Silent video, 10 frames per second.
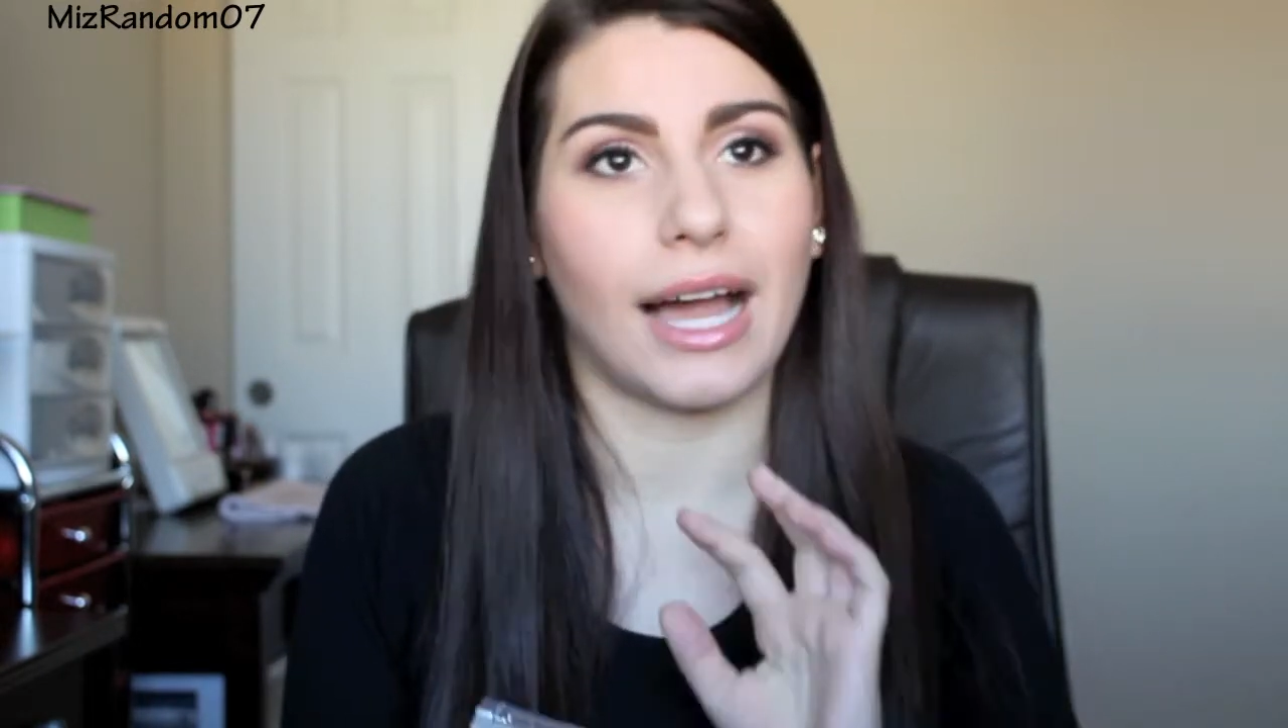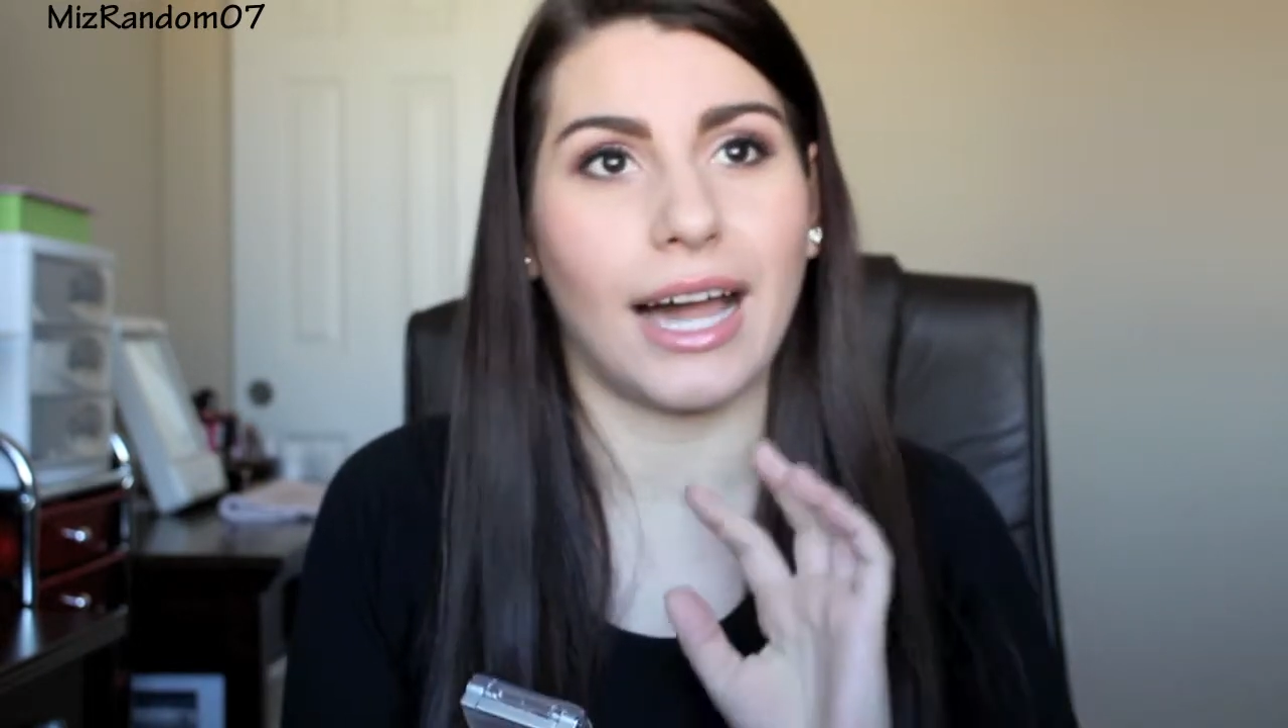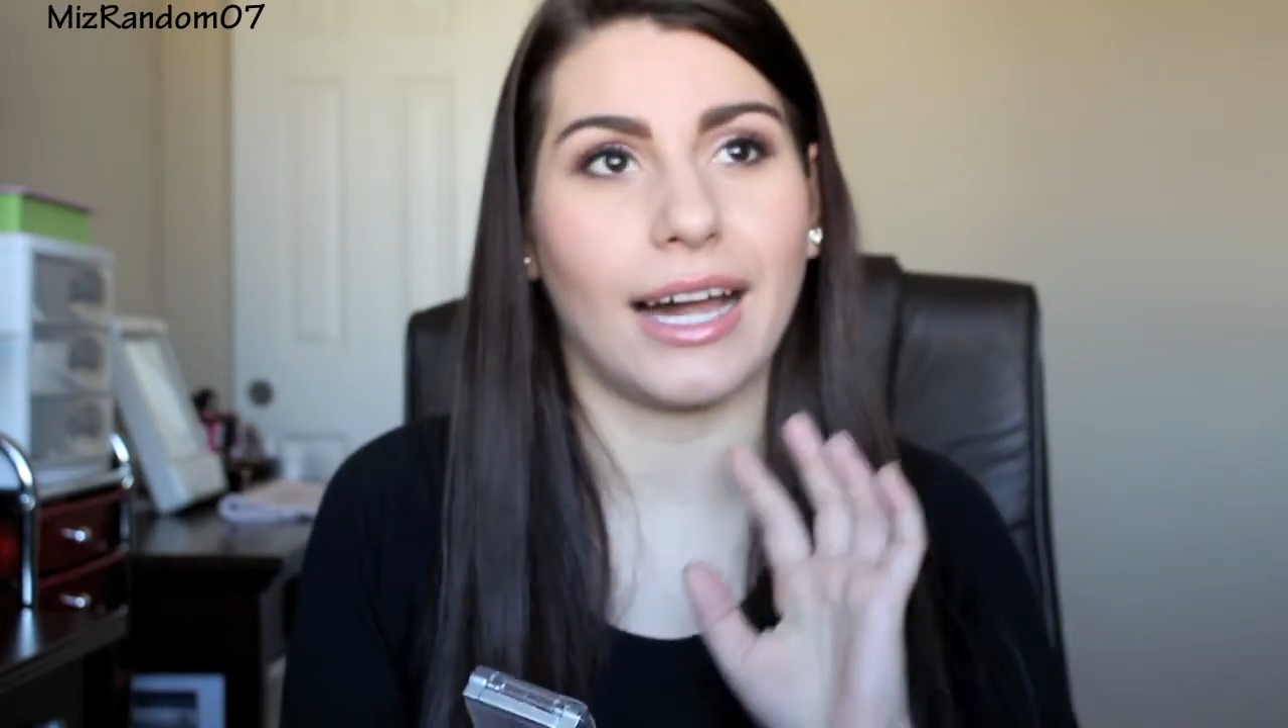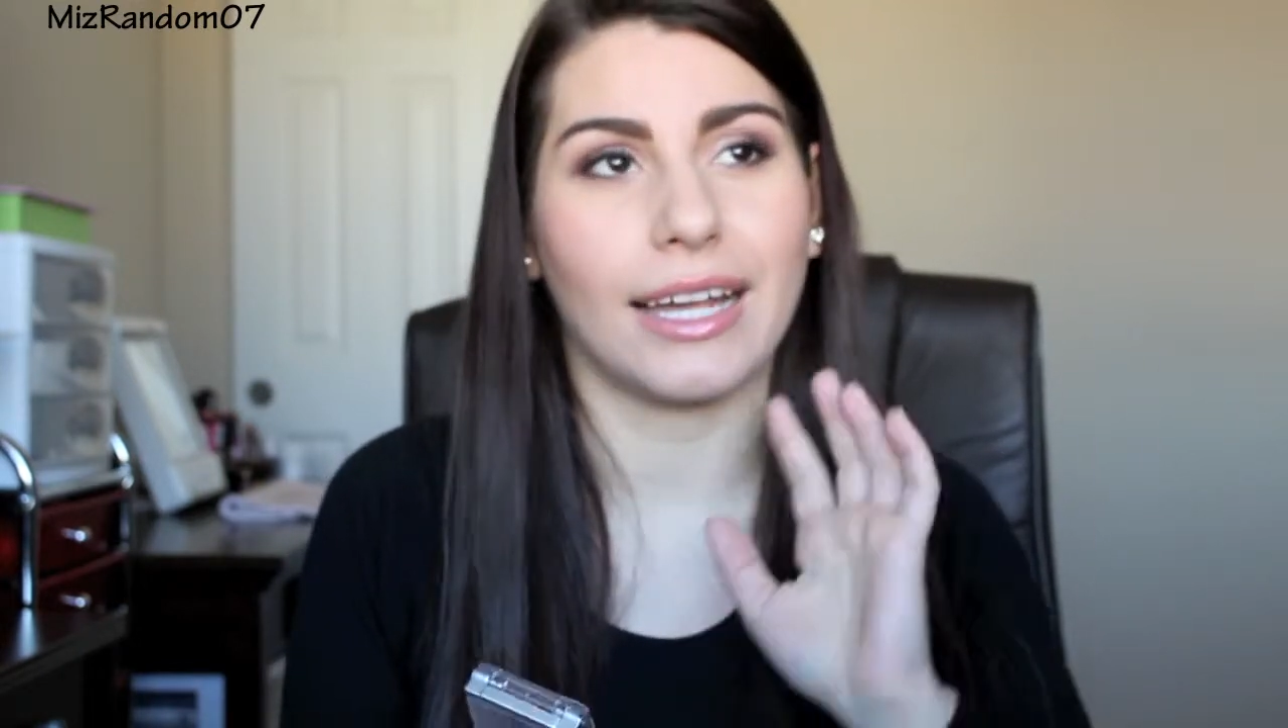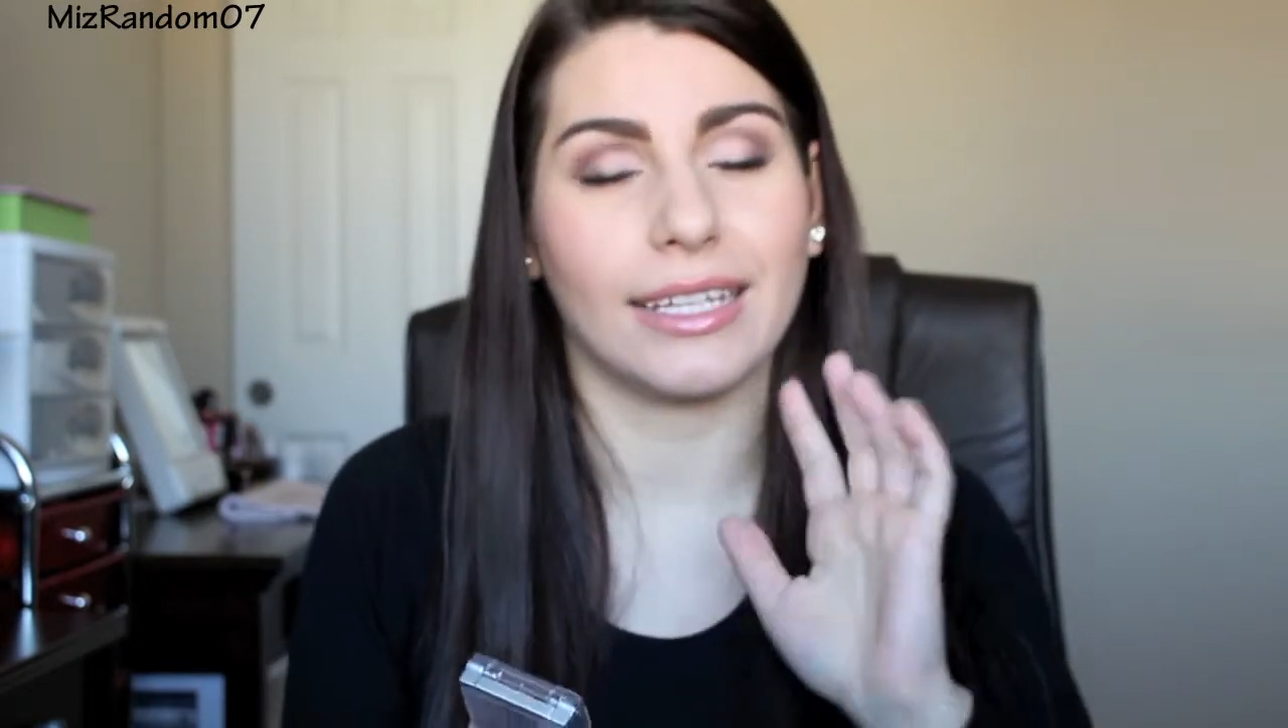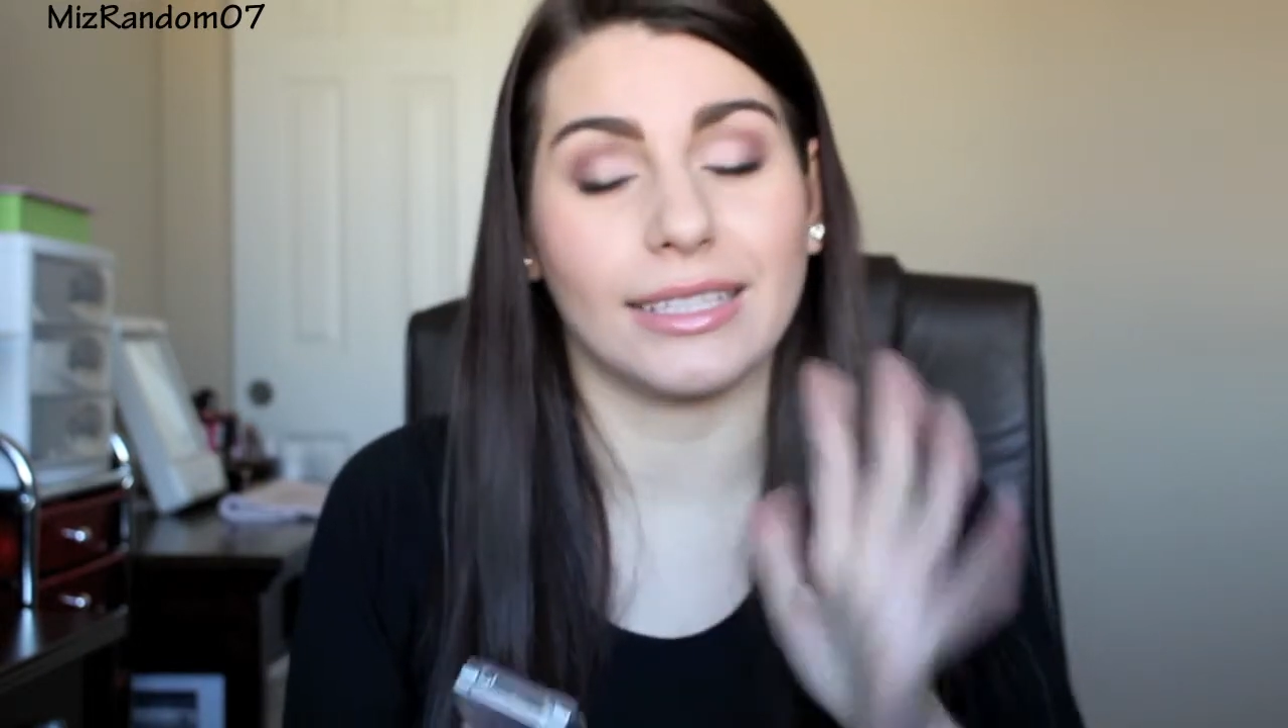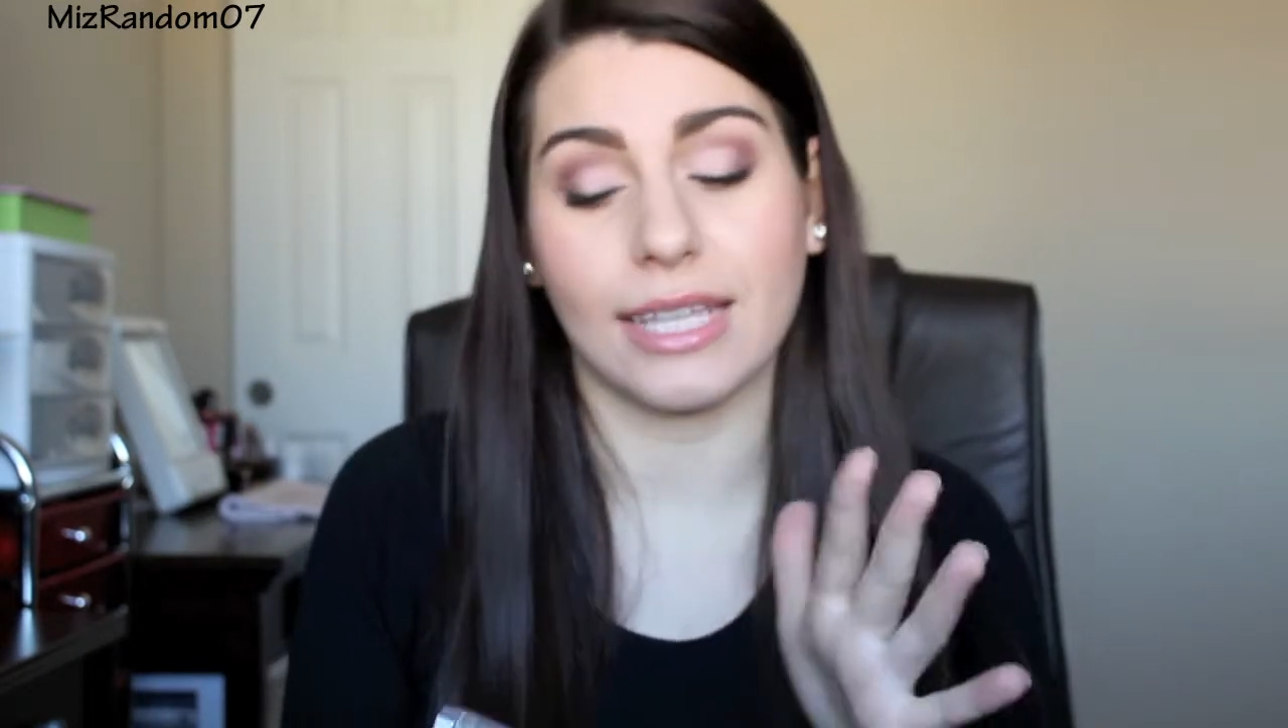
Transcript: I